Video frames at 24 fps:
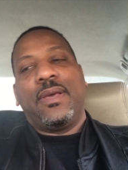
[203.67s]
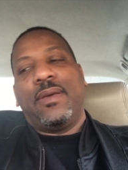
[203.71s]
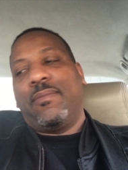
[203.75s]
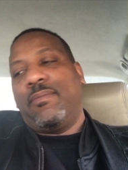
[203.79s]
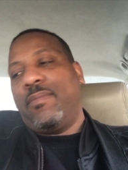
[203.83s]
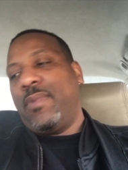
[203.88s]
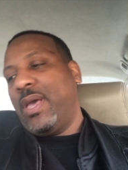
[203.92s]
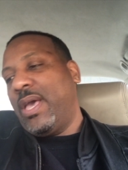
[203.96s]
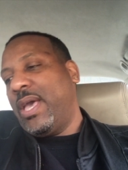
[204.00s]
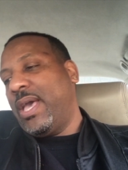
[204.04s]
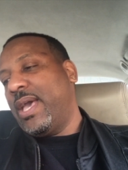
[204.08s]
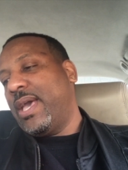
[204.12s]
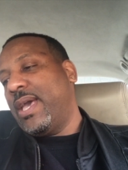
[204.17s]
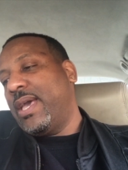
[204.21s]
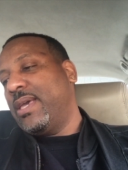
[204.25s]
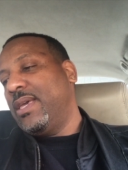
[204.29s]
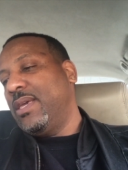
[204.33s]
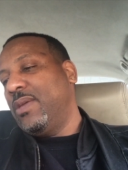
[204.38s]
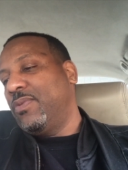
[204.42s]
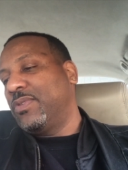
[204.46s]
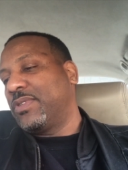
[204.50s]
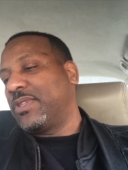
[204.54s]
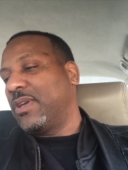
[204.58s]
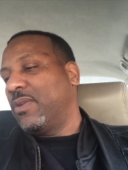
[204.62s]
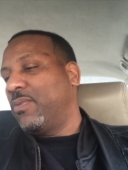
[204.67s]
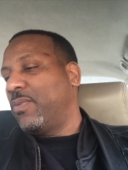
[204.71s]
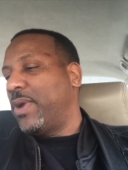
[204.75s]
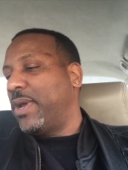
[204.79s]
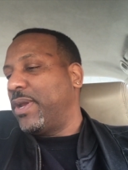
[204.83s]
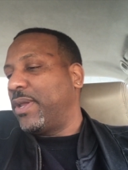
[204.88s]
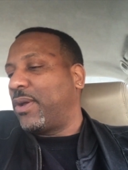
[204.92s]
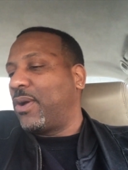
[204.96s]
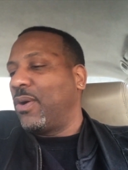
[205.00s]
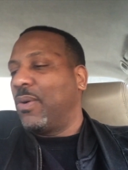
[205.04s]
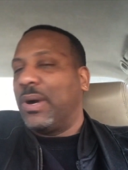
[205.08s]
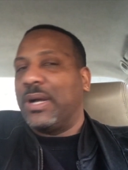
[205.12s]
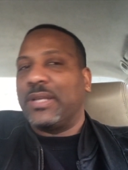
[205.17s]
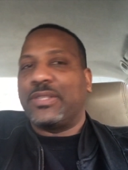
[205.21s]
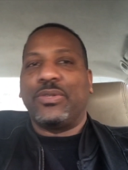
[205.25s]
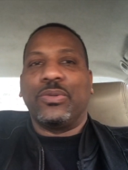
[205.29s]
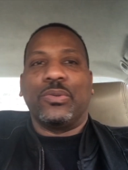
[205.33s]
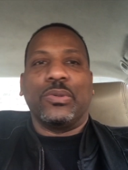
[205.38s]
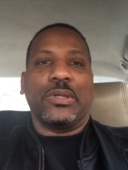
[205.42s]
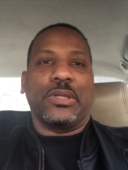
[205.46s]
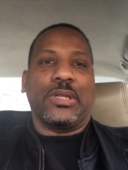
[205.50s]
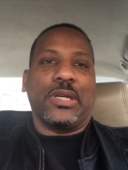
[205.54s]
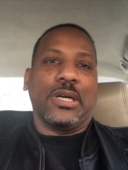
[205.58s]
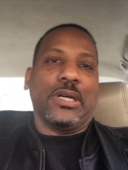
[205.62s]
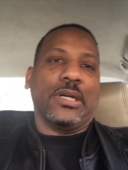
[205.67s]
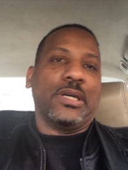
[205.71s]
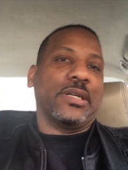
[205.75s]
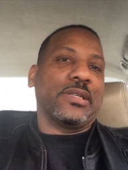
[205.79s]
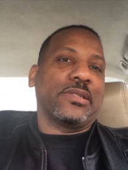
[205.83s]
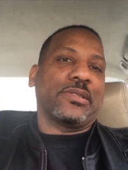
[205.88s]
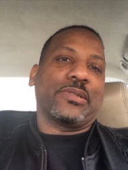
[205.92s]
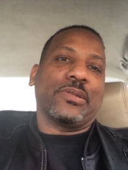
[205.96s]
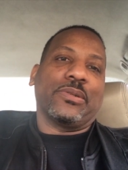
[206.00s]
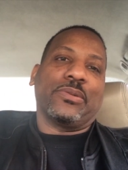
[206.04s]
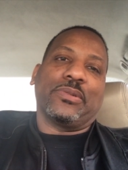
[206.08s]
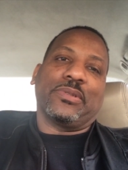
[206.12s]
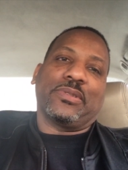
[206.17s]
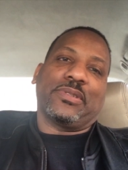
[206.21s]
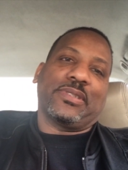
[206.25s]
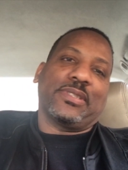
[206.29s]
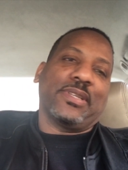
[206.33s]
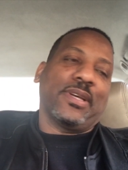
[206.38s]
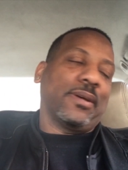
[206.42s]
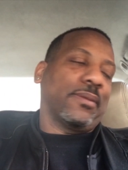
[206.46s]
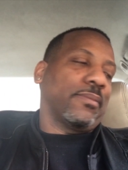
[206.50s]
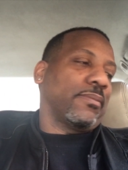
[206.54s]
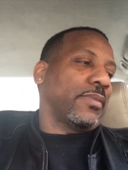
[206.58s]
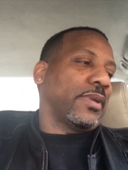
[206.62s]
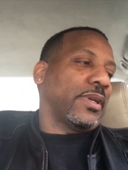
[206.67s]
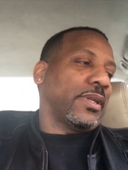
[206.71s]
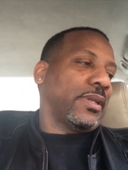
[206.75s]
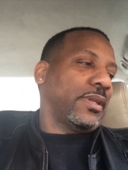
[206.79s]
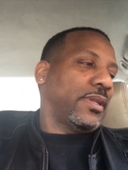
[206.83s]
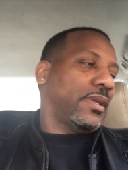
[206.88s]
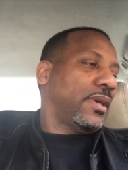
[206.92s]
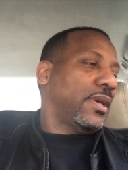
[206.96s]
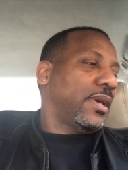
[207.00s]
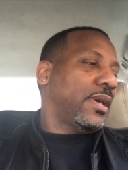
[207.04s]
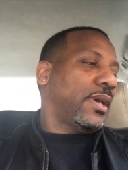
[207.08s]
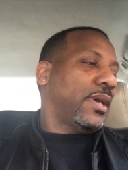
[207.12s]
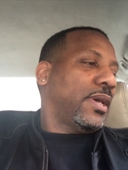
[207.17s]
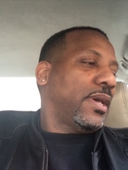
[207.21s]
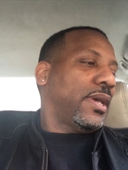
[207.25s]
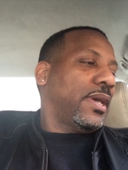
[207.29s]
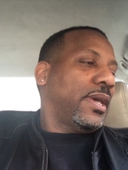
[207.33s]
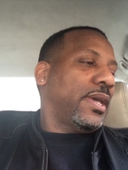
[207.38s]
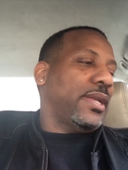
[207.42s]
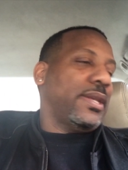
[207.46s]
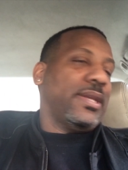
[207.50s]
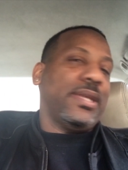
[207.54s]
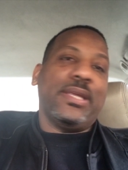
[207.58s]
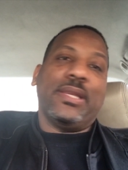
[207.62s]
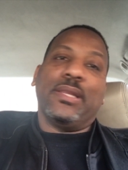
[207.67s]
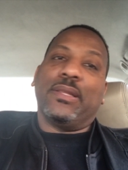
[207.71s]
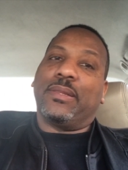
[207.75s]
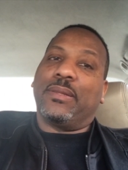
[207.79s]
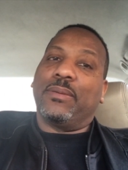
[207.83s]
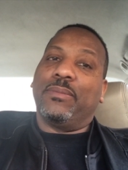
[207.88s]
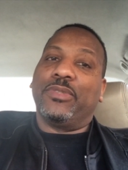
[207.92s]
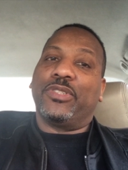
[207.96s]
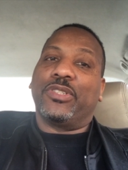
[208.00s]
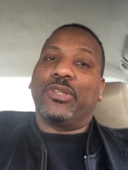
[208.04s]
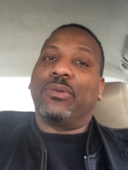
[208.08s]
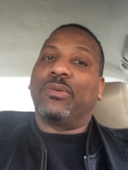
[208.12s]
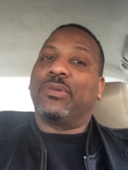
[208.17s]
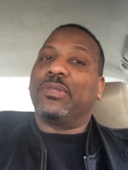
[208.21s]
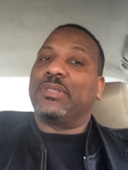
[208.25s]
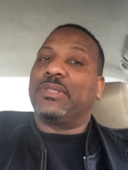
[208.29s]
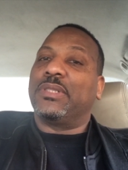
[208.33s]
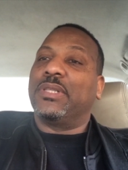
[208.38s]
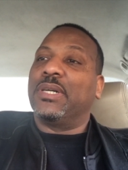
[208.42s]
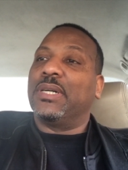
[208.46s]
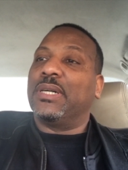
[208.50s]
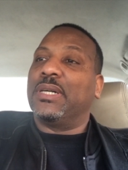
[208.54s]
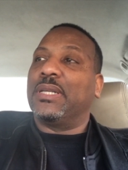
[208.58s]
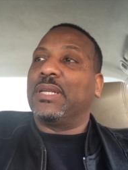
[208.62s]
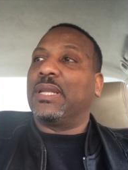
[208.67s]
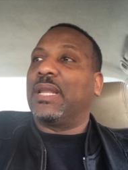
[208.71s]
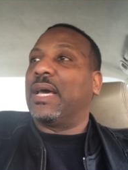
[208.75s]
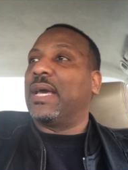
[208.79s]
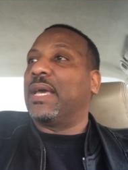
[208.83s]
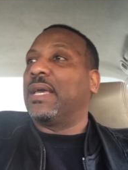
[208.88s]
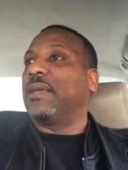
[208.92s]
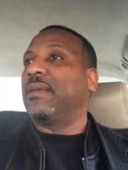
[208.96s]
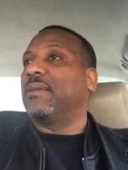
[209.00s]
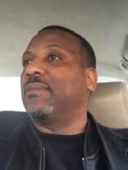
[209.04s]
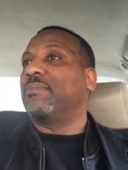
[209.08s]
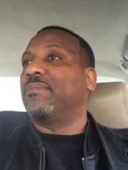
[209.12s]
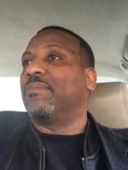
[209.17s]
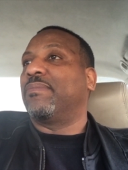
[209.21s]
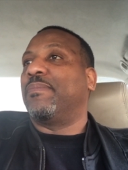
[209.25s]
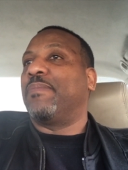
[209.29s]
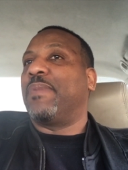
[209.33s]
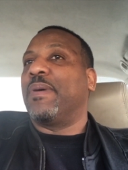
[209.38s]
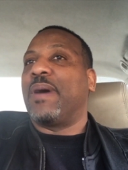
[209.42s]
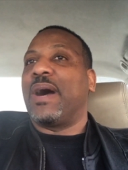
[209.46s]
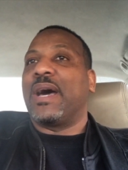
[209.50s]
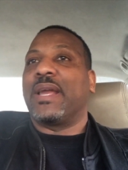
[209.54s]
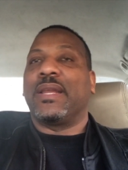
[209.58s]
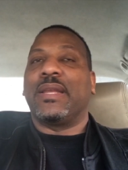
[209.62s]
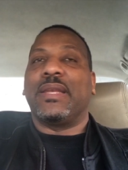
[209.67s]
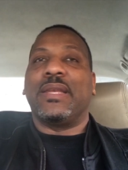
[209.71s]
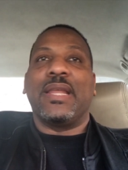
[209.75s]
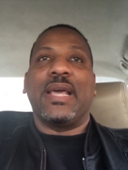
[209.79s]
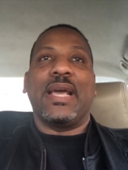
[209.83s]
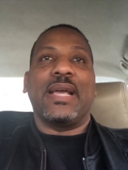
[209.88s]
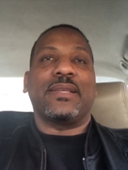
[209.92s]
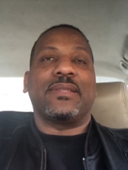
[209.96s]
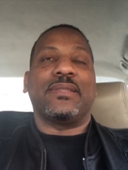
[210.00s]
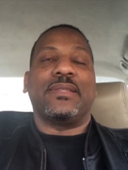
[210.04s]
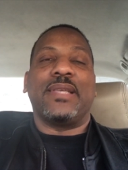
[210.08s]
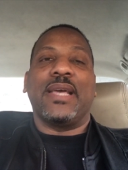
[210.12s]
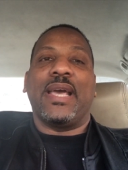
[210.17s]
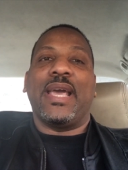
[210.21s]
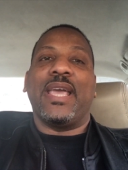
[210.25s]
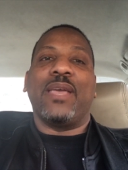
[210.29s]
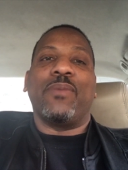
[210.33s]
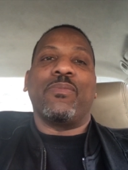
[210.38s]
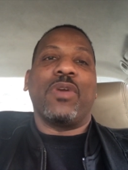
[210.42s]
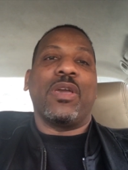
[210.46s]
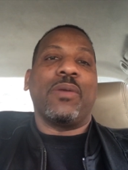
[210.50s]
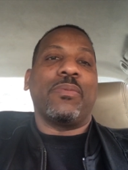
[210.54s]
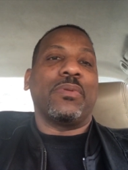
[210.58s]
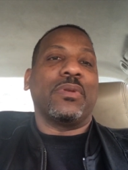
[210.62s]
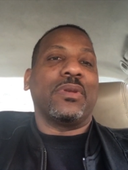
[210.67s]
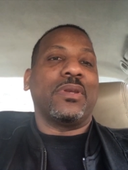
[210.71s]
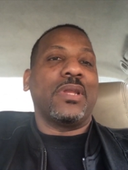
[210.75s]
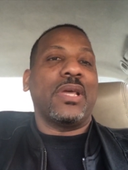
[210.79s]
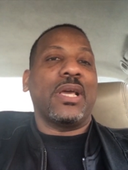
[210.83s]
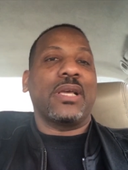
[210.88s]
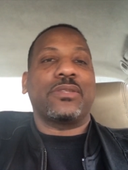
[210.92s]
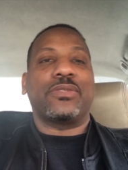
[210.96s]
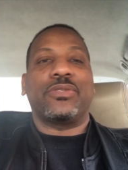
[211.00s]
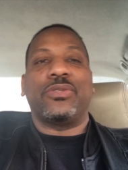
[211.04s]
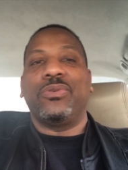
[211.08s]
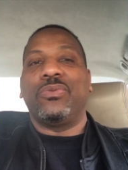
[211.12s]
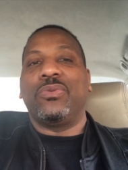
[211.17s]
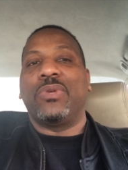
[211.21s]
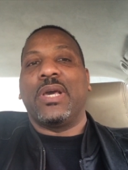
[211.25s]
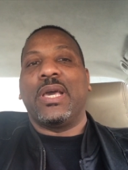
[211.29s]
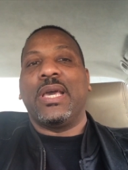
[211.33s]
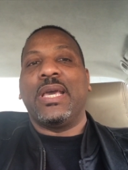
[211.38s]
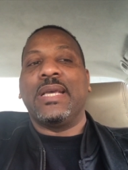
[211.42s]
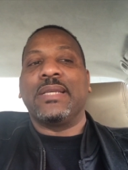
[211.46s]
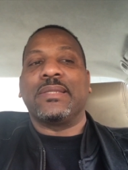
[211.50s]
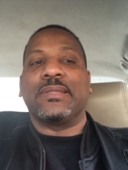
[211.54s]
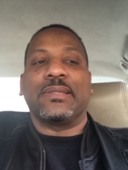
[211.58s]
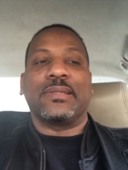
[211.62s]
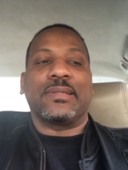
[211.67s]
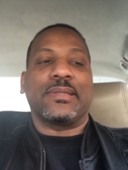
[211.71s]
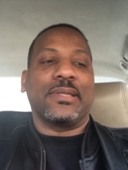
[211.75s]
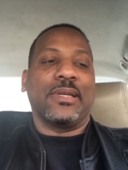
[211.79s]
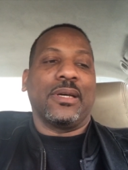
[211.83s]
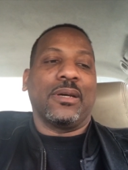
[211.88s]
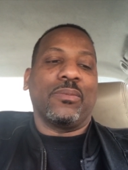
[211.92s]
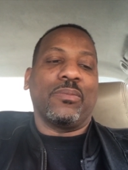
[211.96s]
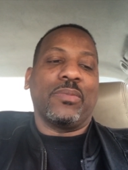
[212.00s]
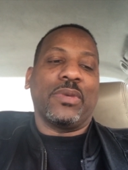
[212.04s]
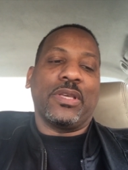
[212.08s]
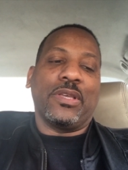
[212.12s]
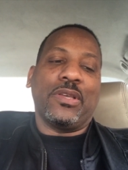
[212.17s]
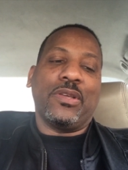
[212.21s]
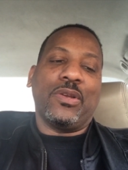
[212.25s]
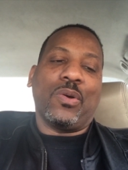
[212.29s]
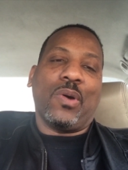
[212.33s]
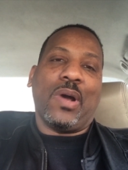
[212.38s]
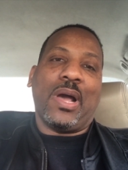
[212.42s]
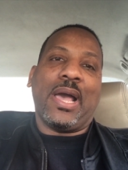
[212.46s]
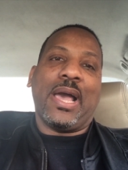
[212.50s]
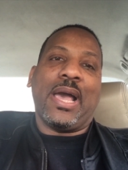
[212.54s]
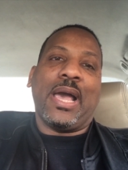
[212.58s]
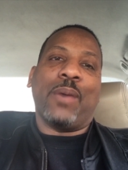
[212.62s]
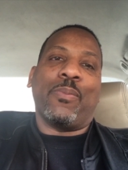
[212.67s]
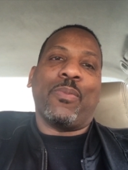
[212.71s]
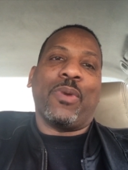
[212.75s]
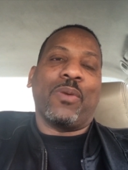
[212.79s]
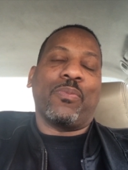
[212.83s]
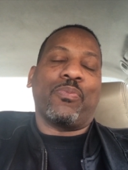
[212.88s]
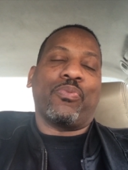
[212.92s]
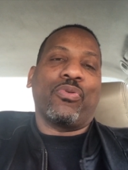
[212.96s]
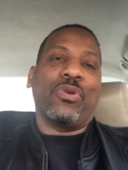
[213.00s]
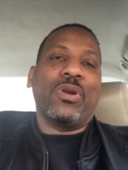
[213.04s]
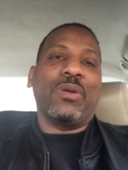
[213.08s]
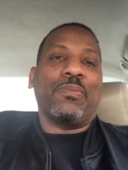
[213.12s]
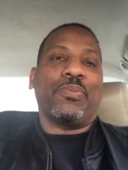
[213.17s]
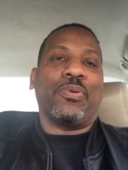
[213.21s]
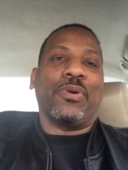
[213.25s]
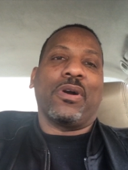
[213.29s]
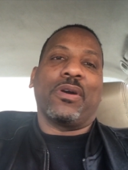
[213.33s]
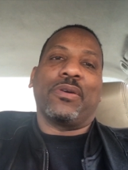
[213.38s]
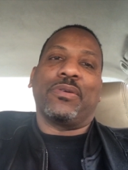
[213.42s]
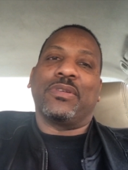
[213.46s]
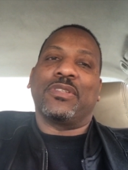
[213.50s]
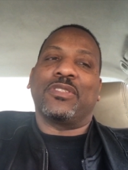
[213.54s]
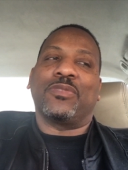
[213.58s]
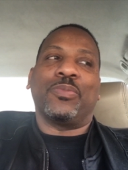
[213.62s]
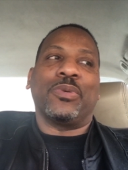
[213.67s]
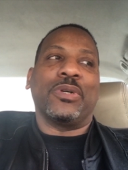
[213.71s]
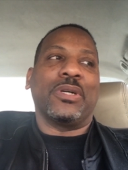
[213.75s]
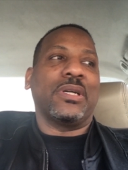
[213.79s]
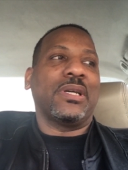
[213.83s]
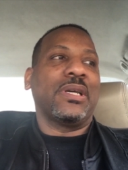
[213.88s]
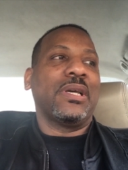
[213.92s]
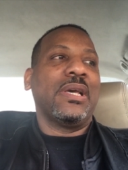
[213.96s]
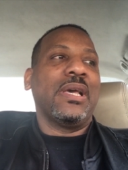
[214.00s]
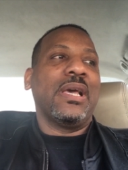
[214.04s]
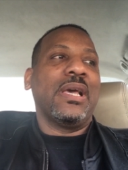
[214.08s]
Man, he was getting ready to go out to a concert or something, and he needed them jokers done like by the next day, maybe the next 2 days or something. And, you know, I had my print partners, but,